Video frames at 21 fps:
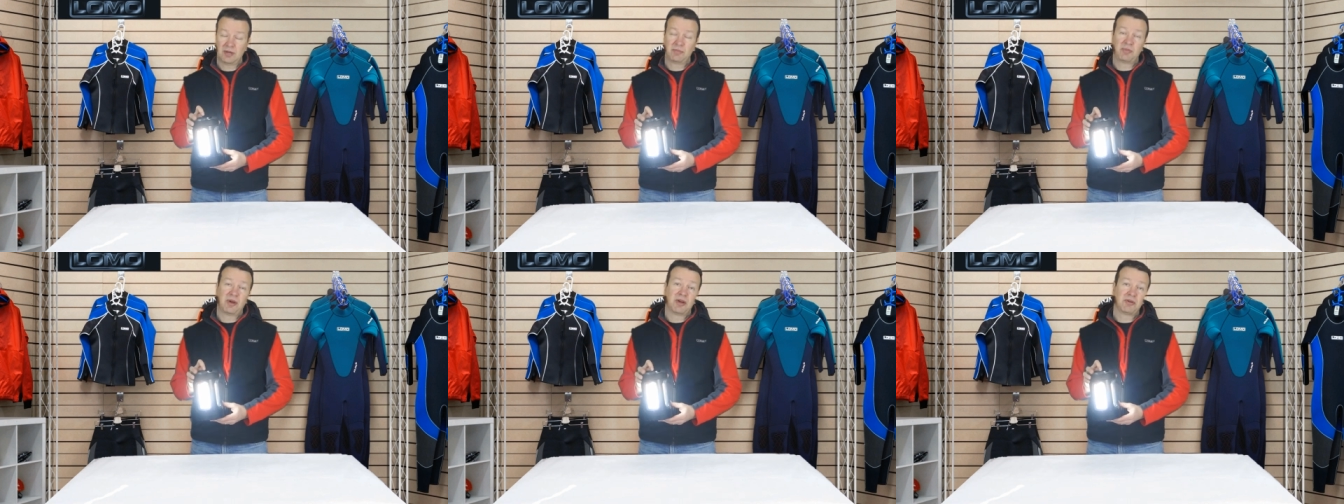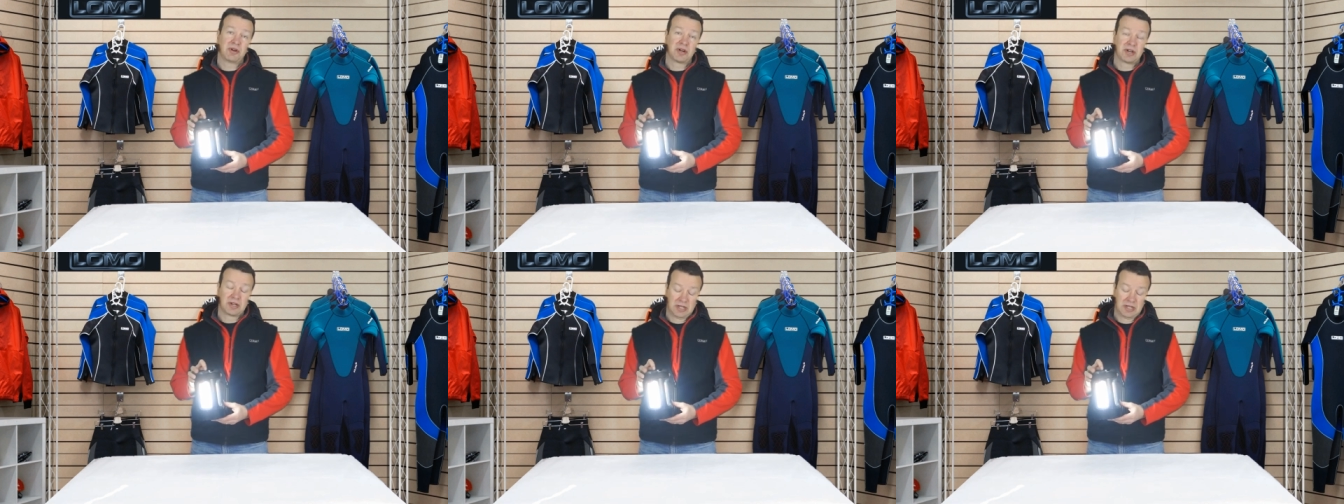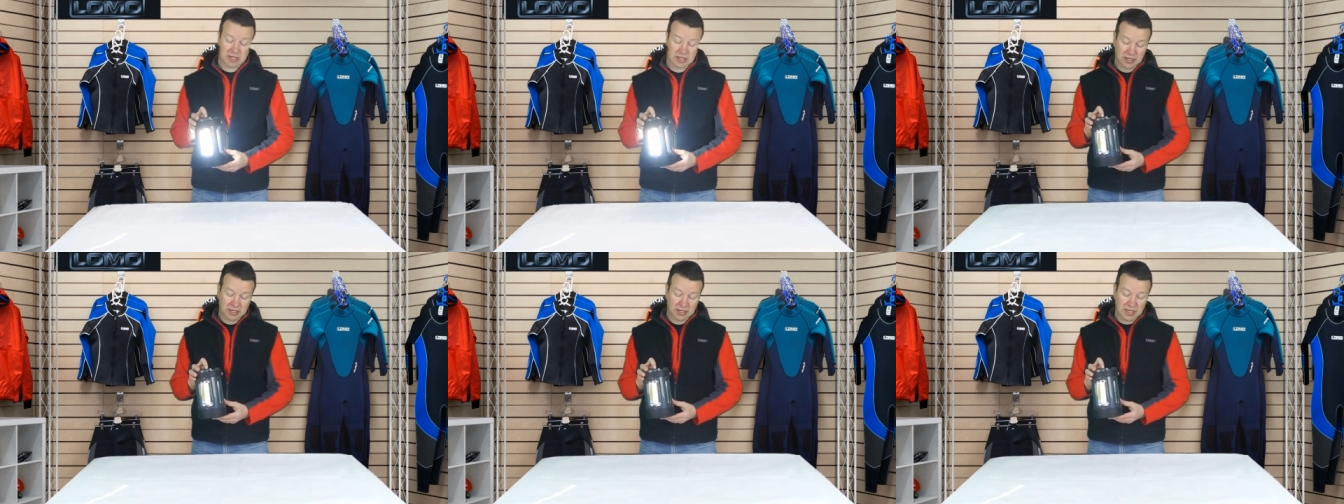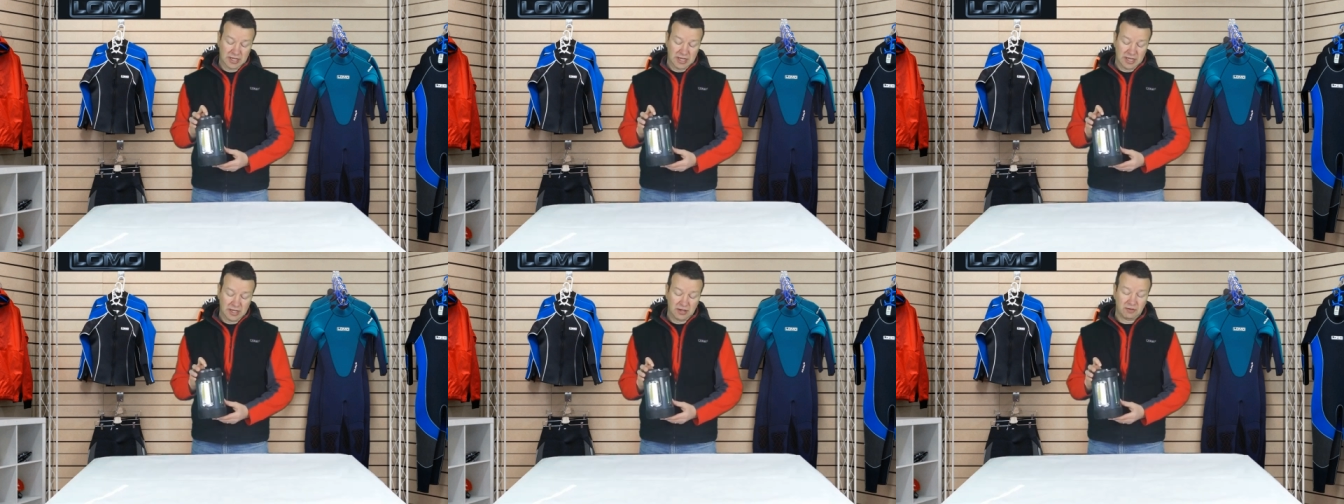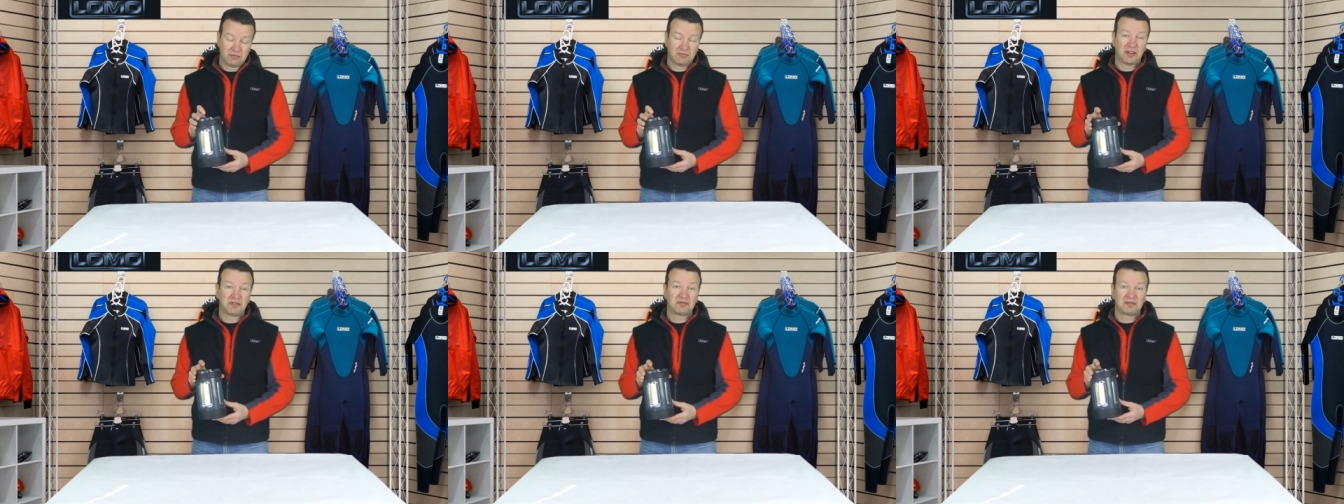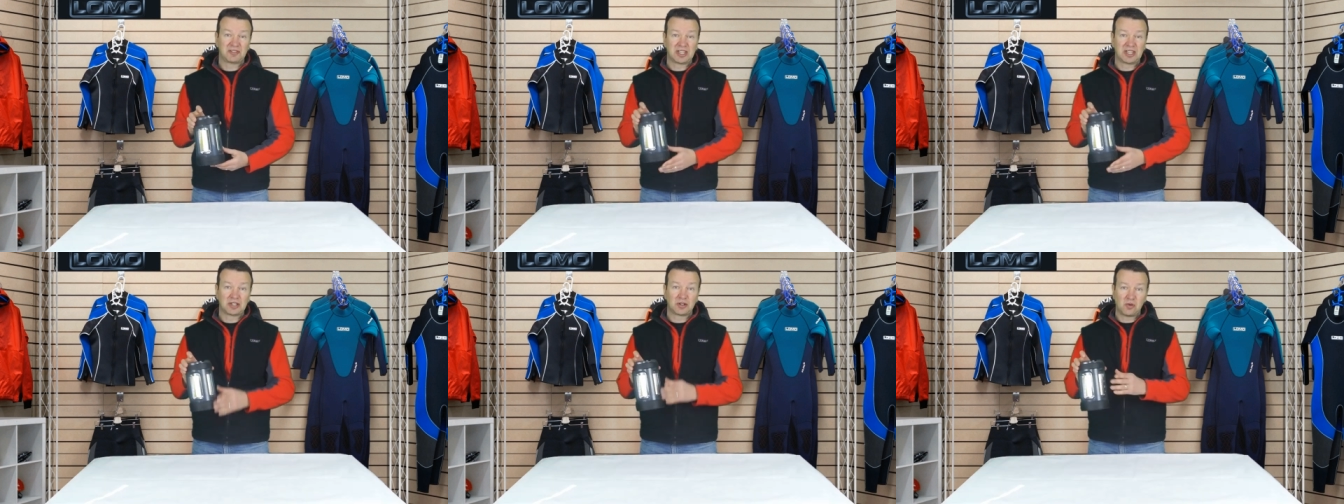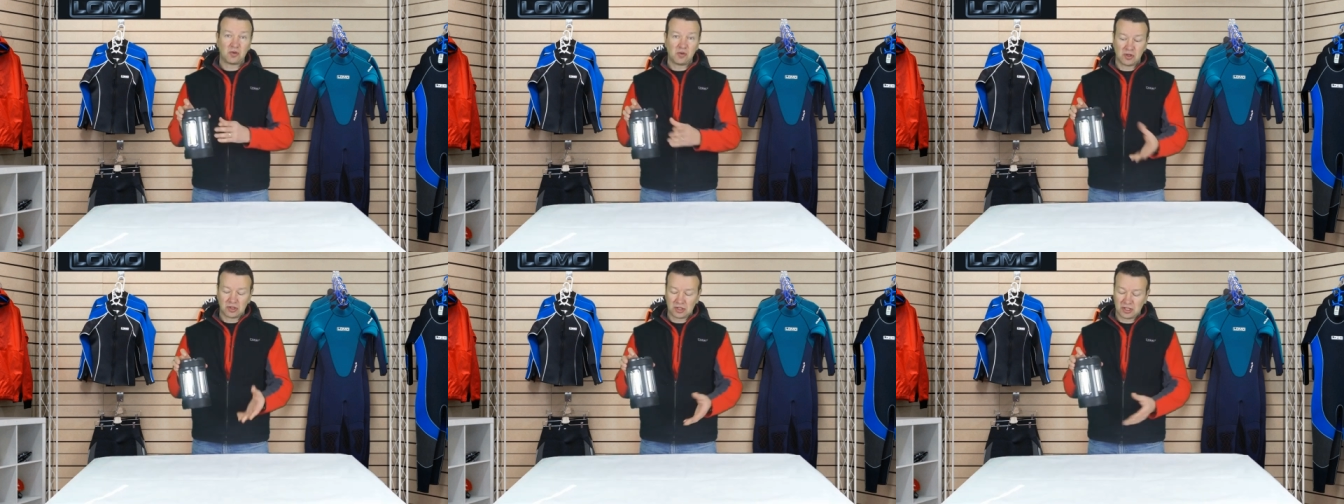power uh, roughly in
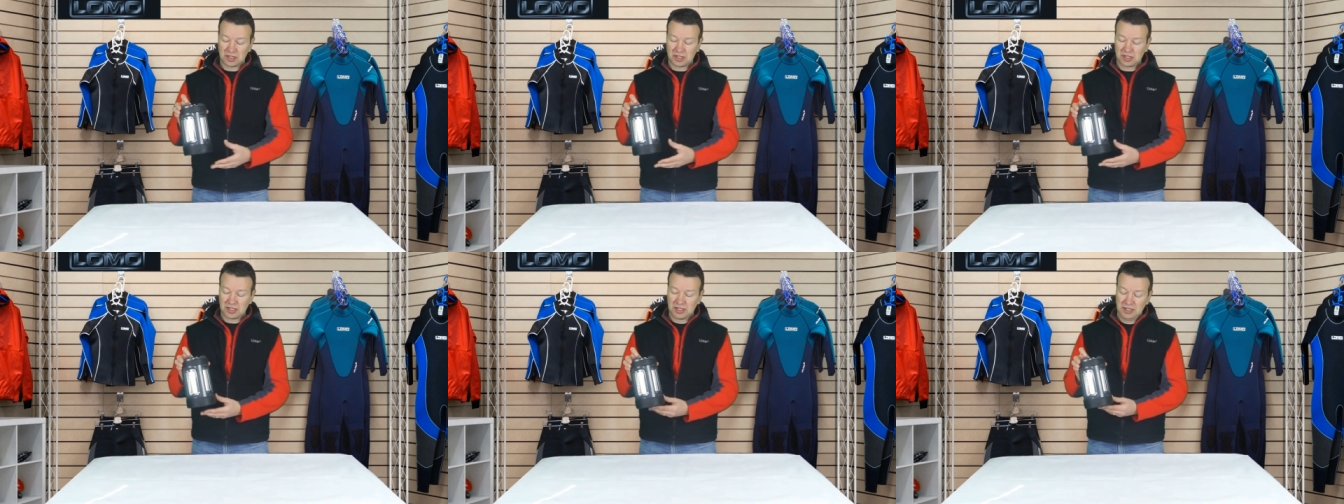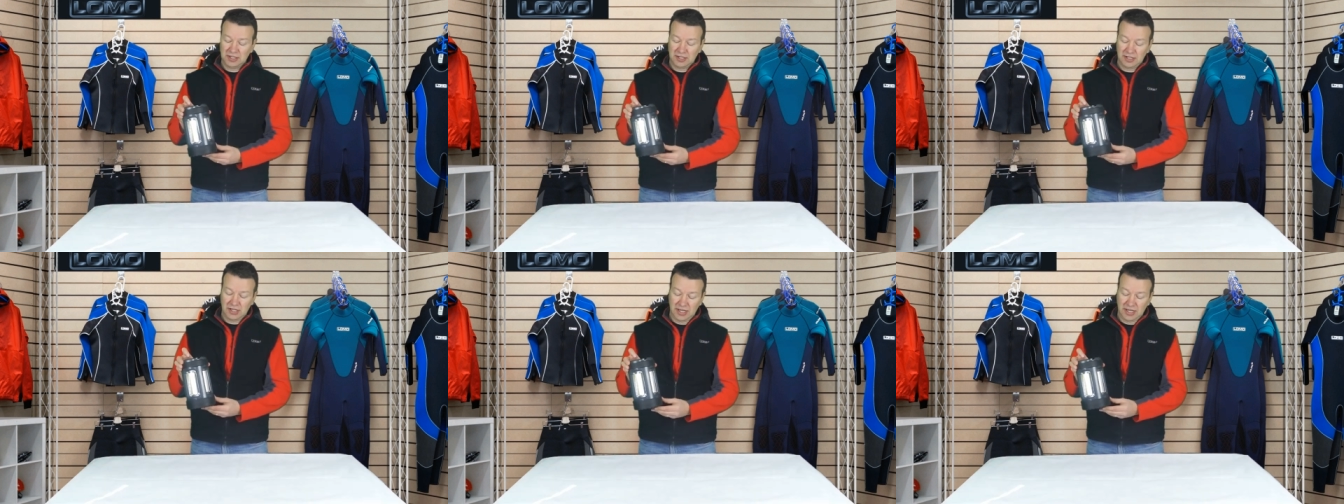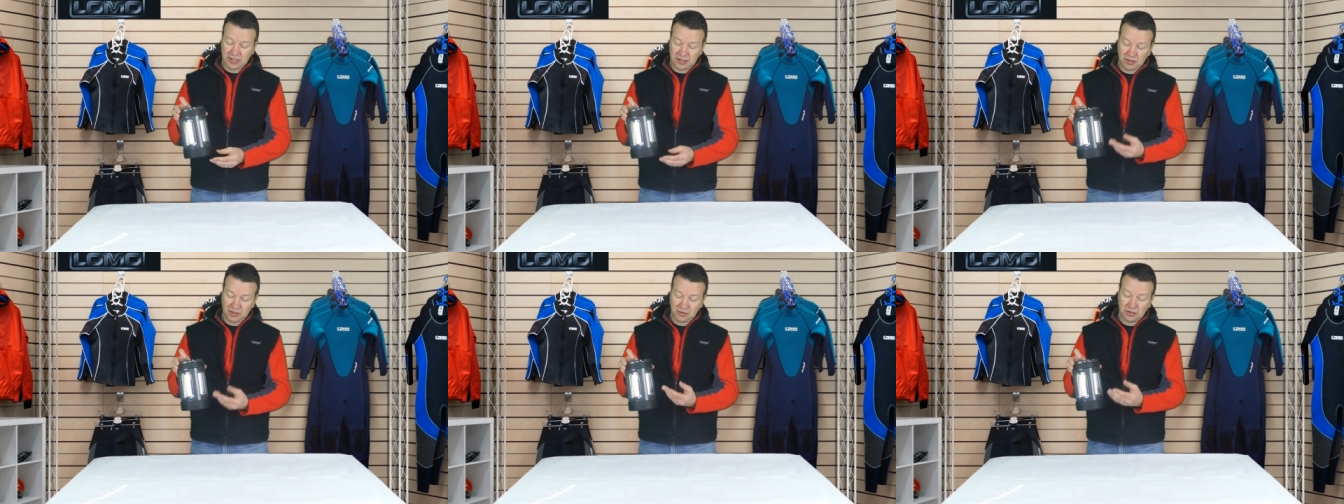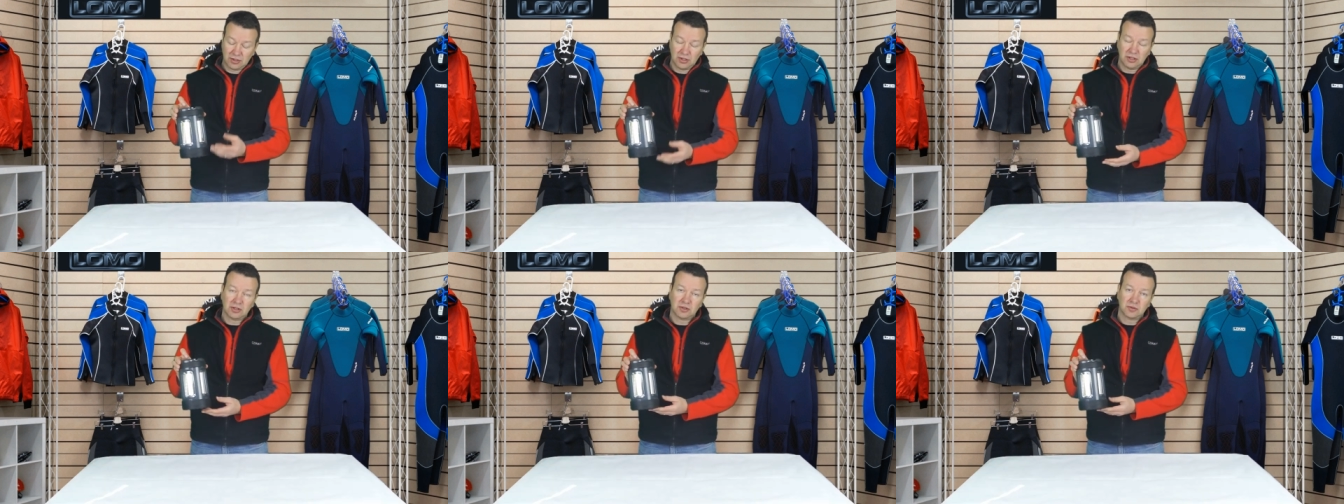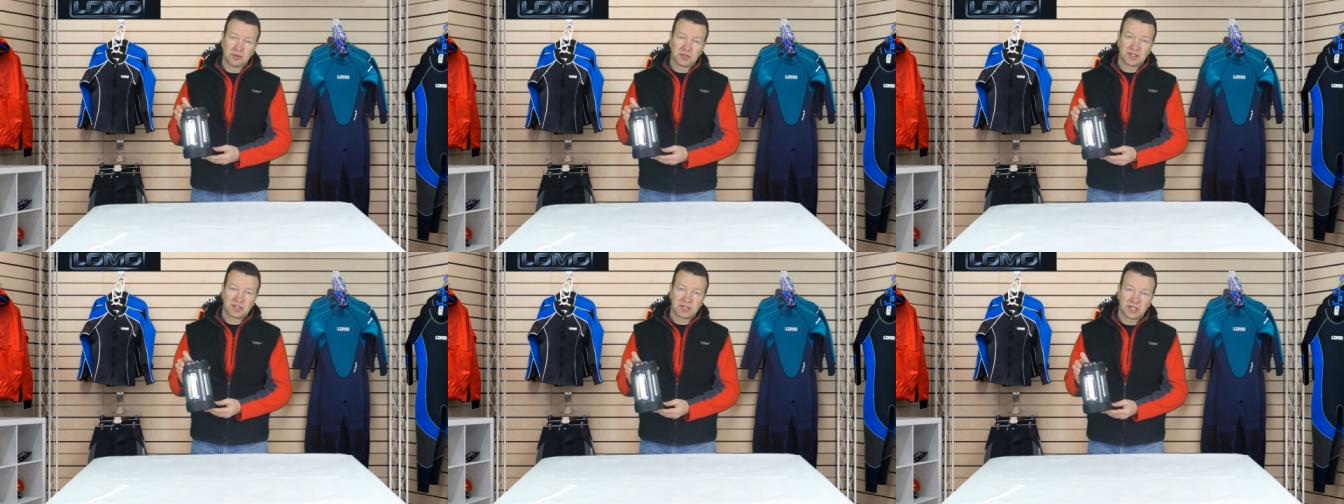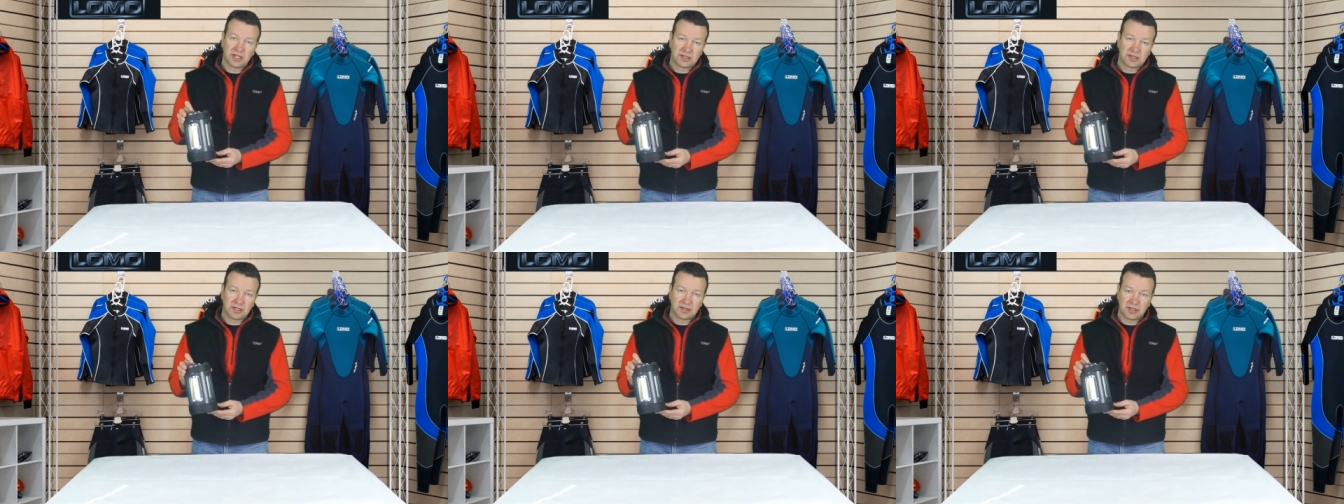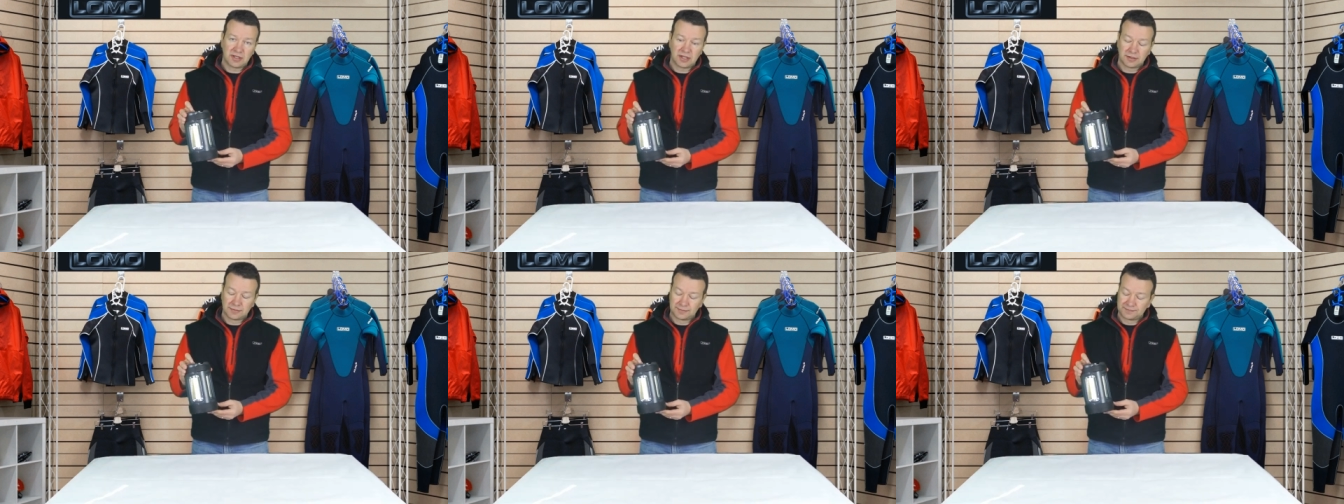quarters uh, down to the lowest setting
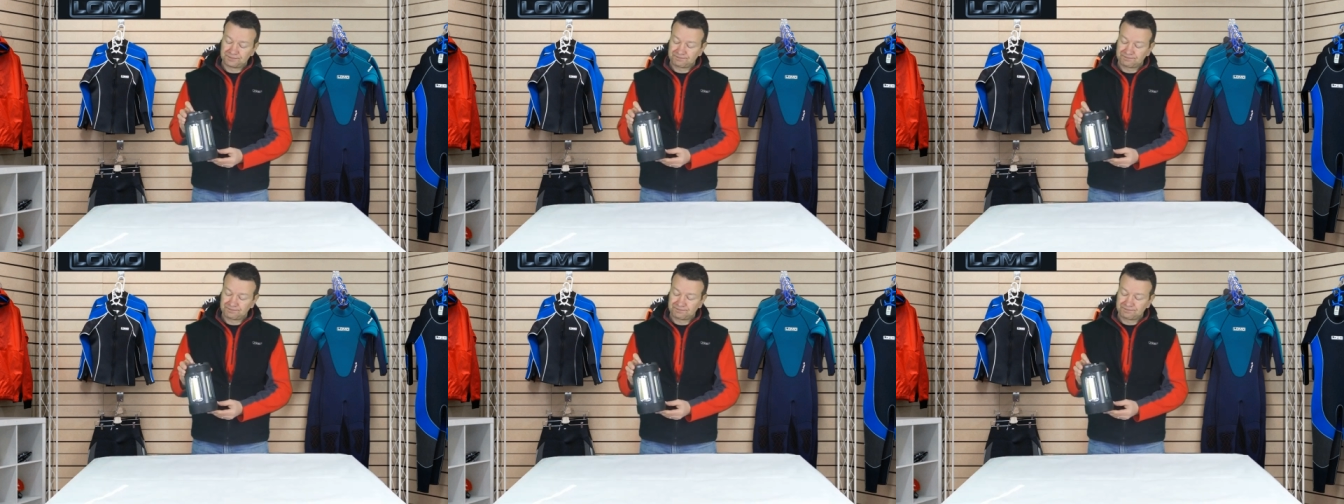there